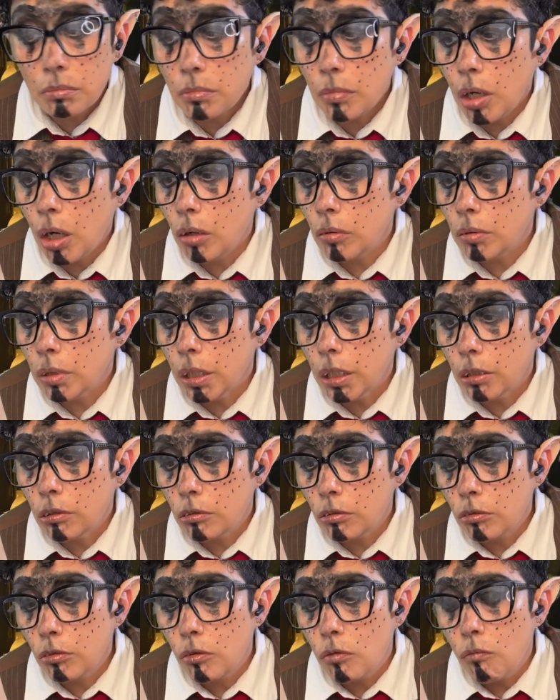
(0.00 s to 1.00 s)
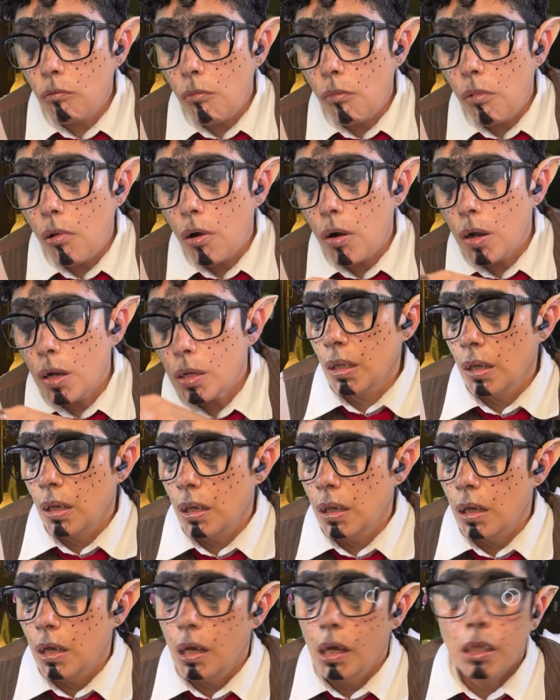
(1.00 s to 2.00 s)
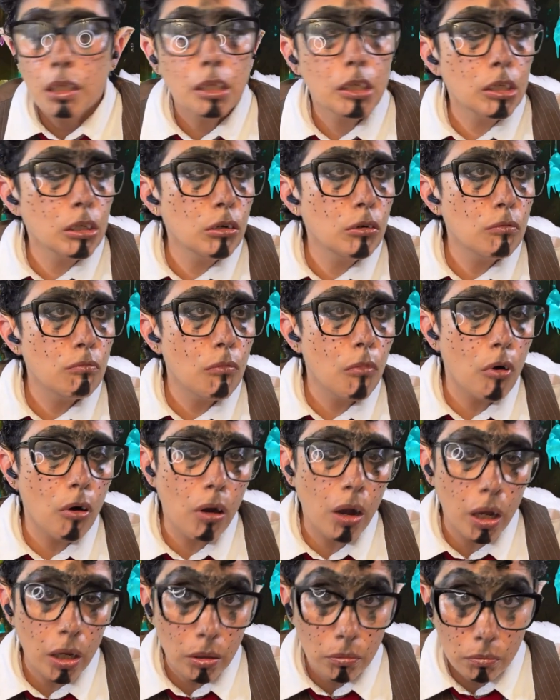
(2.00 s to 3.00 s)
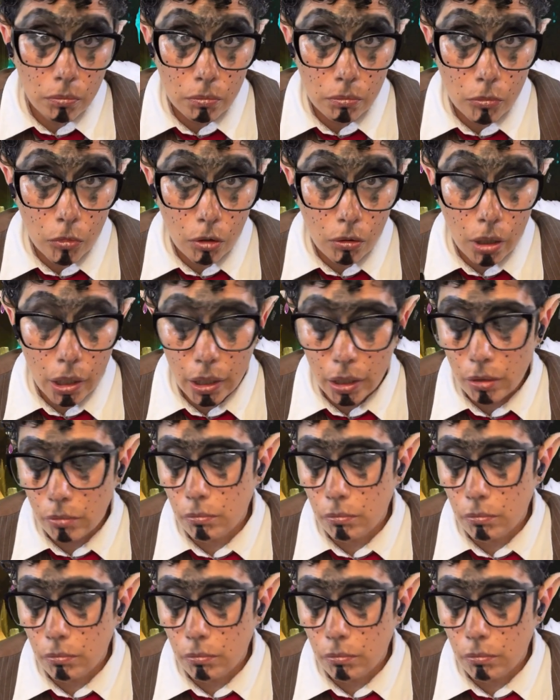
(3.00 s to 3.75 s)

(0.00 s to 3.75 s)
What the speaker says: Only two more. Two more. Okay.